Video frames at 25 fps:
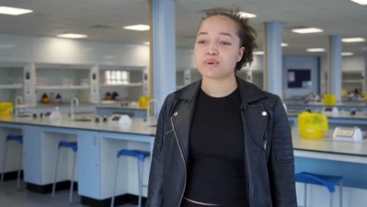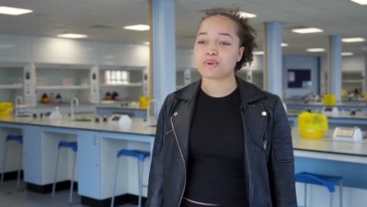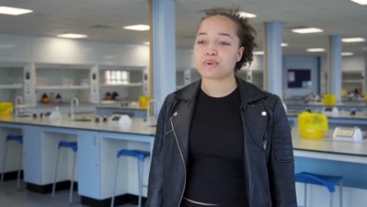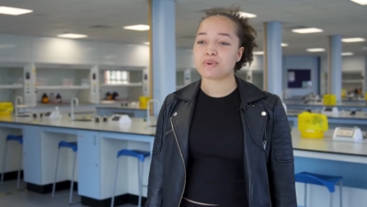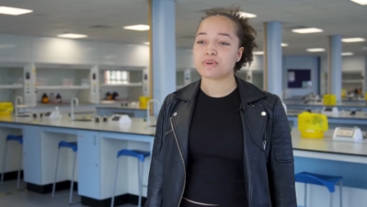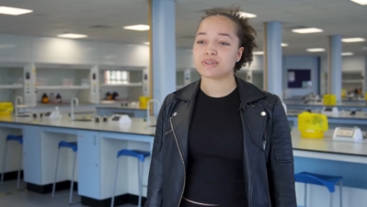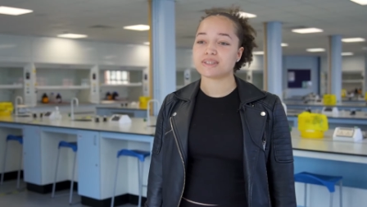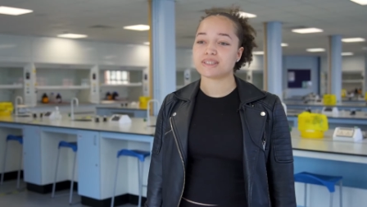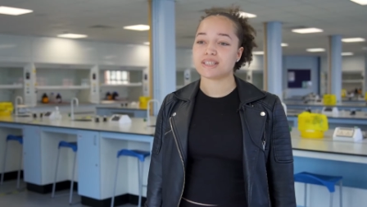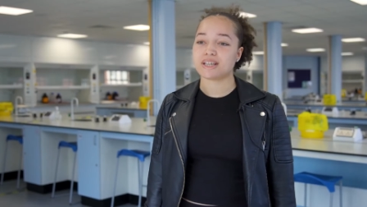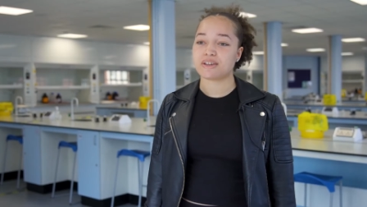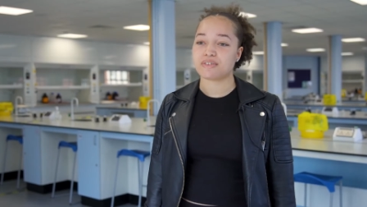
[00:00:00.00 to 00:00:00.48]
the
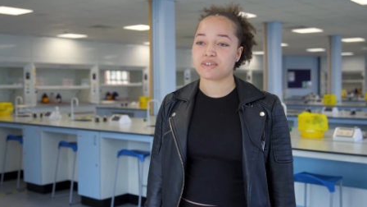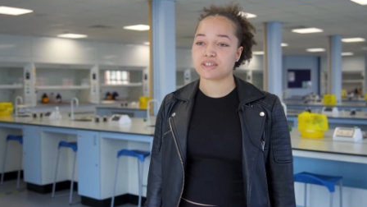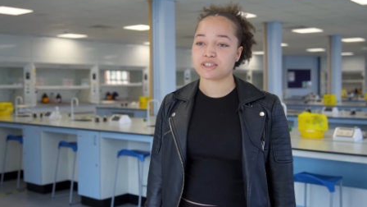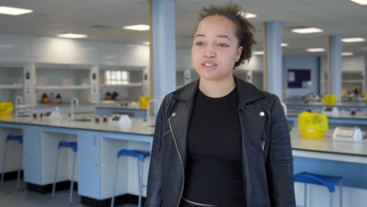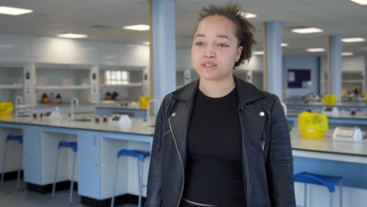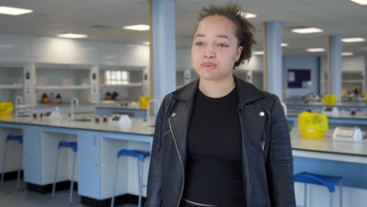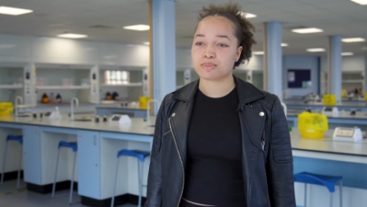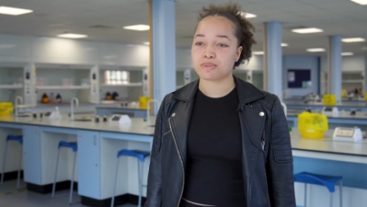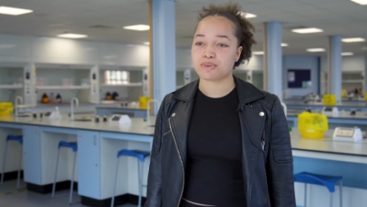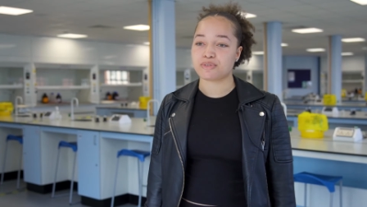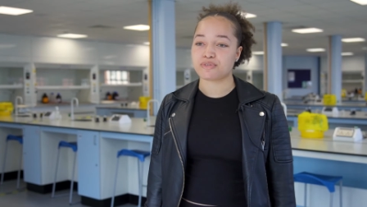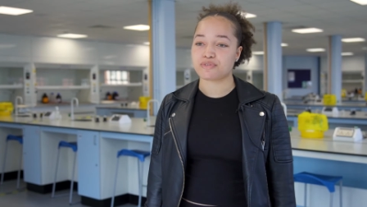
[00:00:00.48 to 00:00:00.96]
course here at
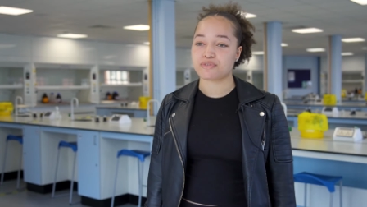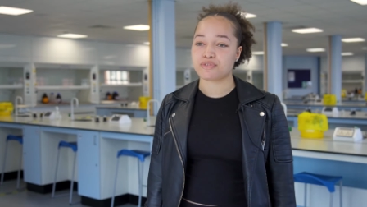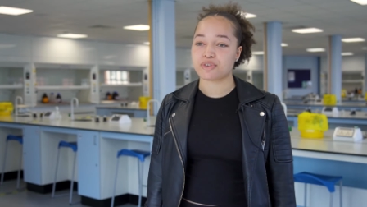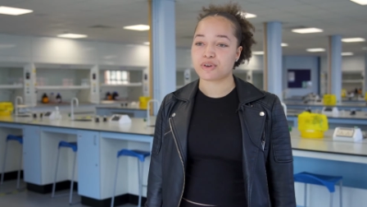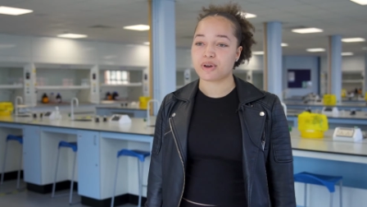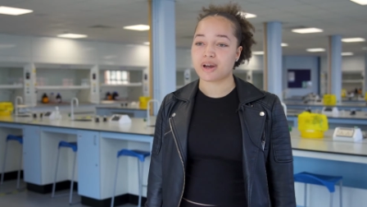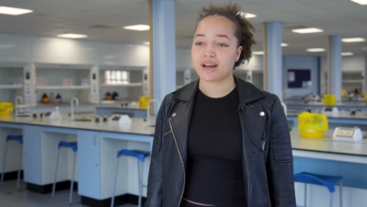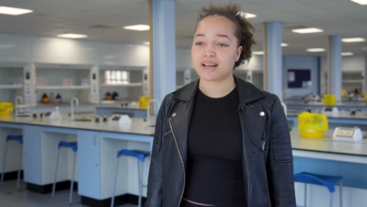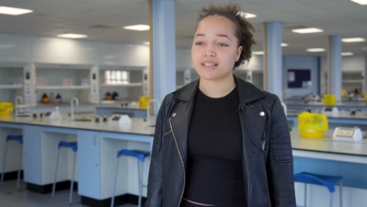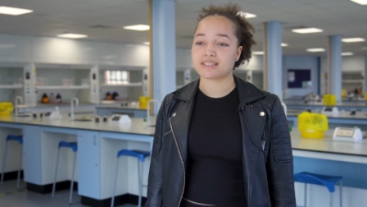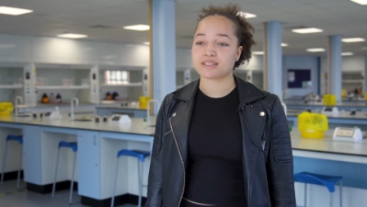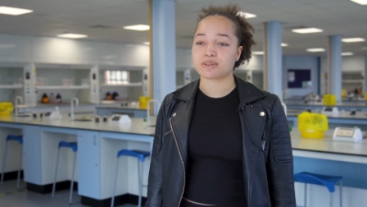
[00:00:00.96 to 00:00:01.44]
De
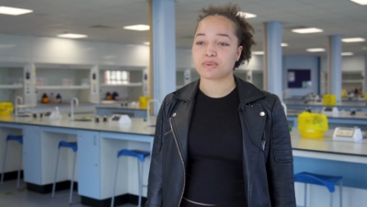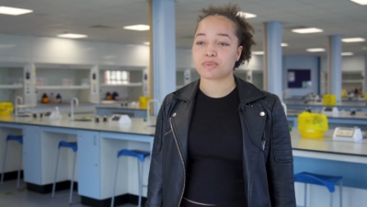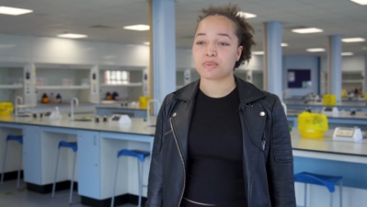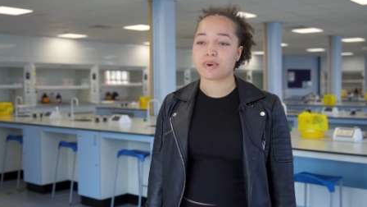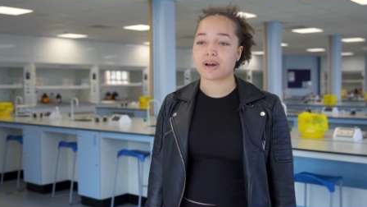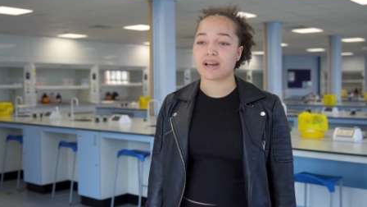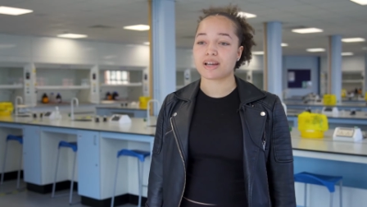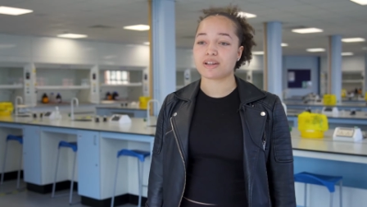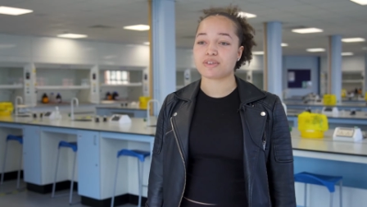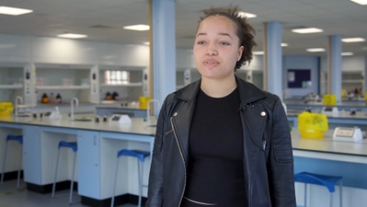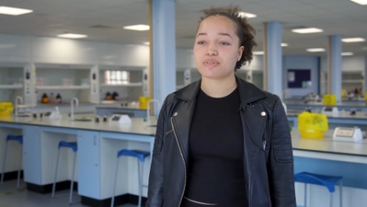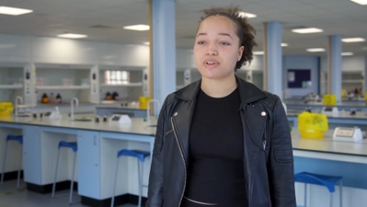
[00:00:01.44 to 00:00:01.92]
Montfort has a
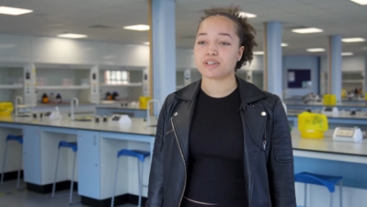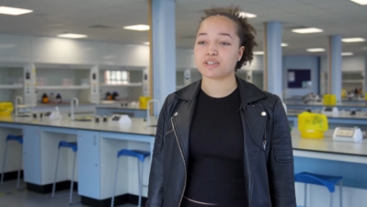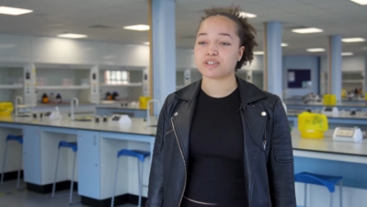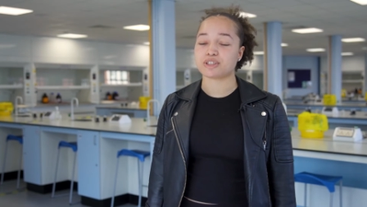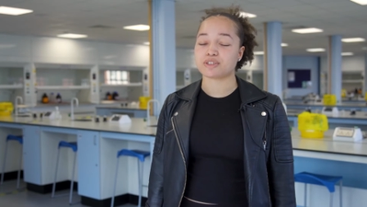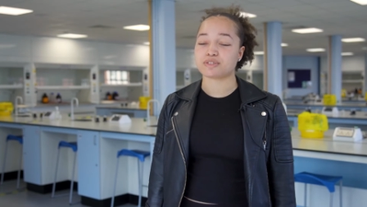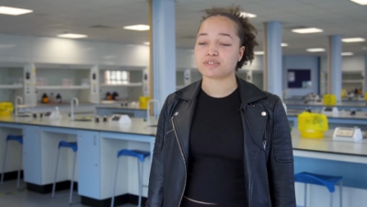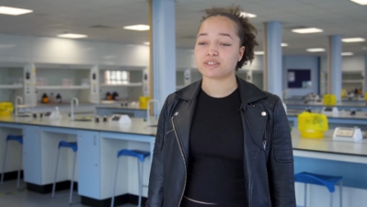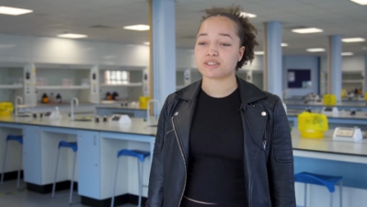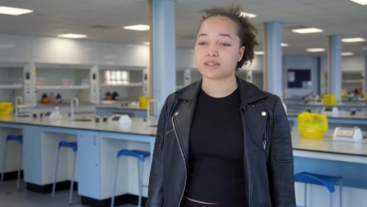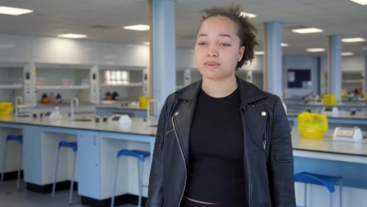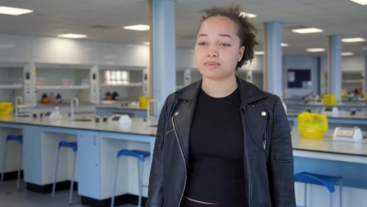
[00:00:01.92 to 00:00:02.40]
wide
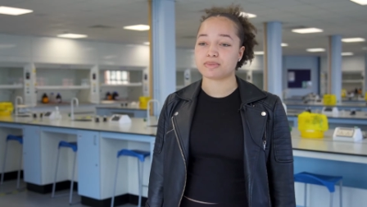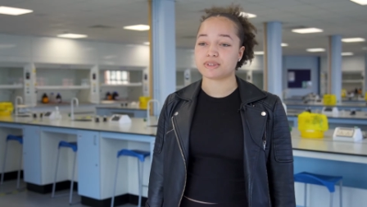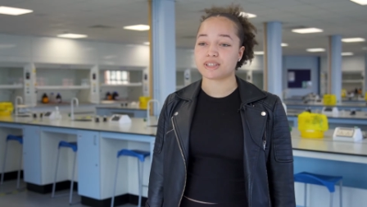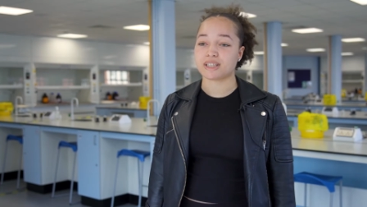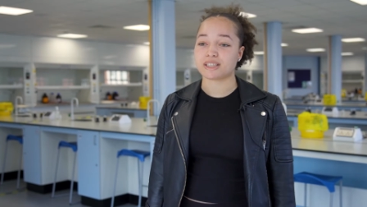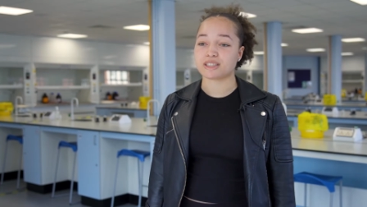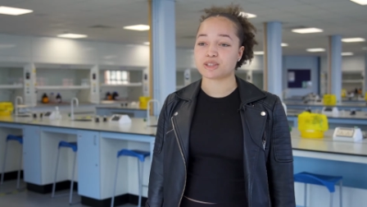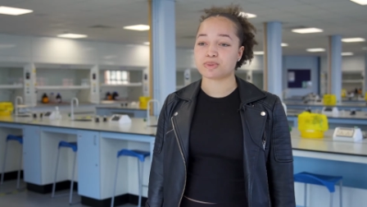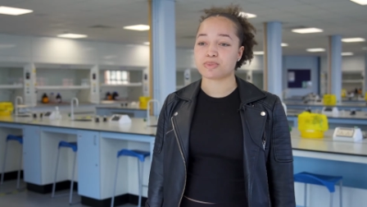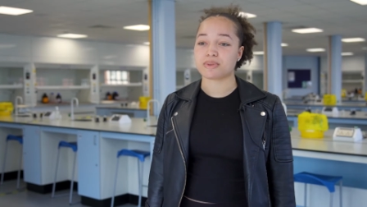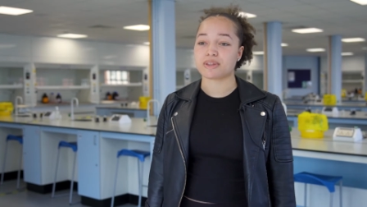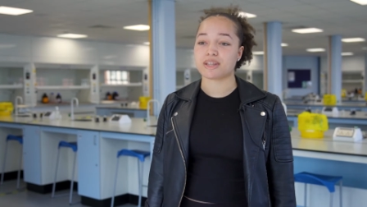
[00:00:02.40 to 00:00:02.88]
range of
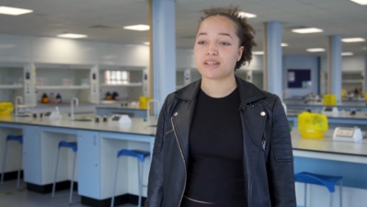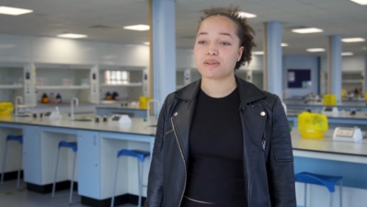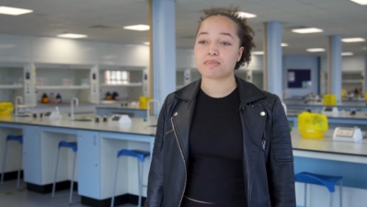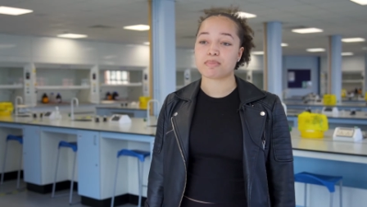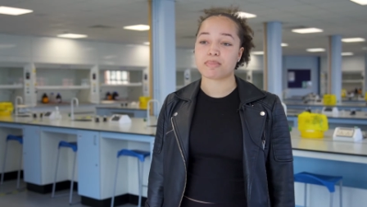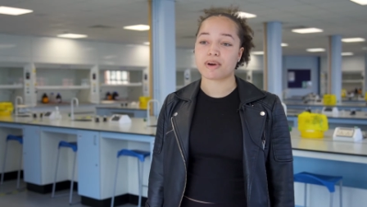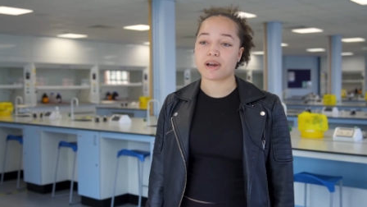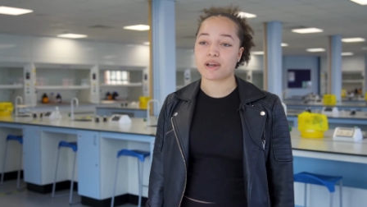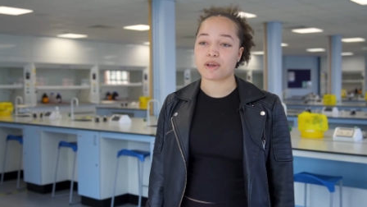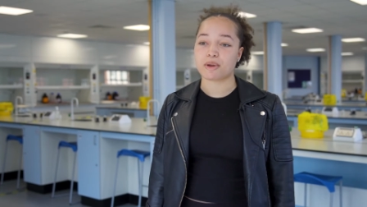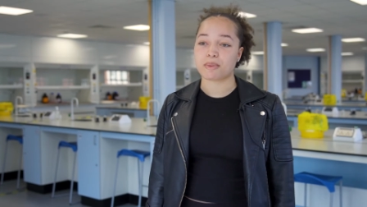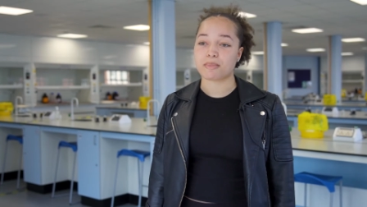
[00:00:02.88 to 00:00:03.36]
subjects
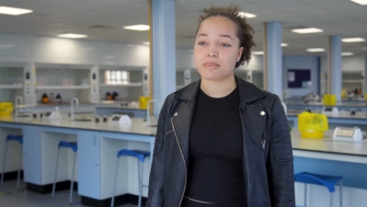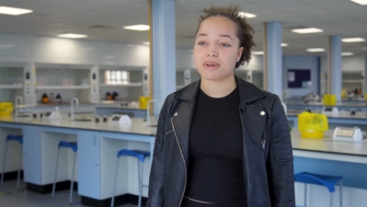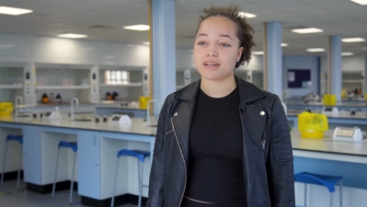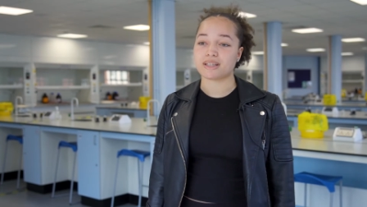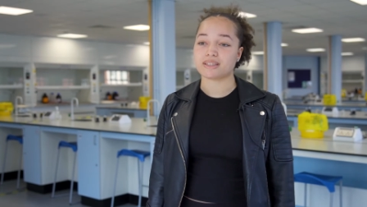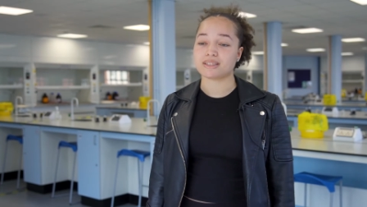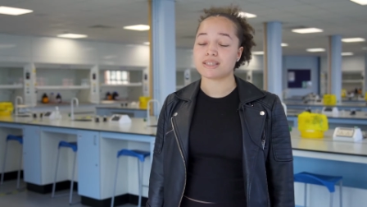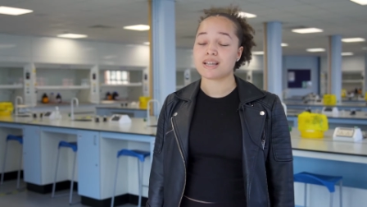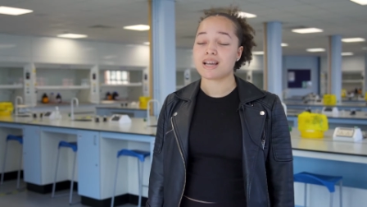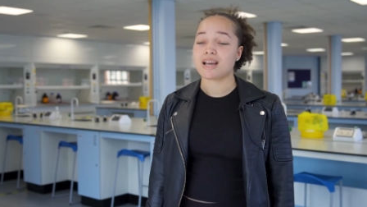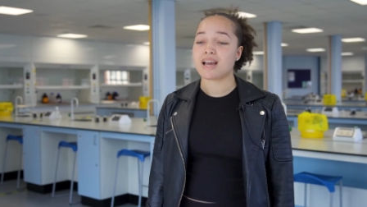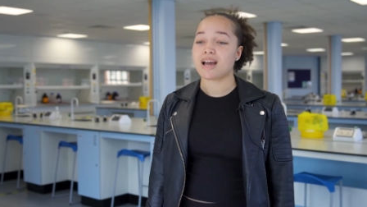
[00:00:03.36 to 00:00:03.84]
within
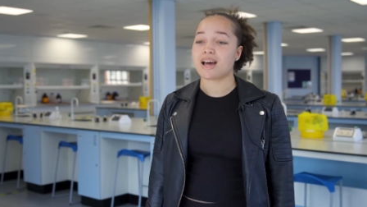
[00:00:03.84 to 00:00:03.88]
biomed,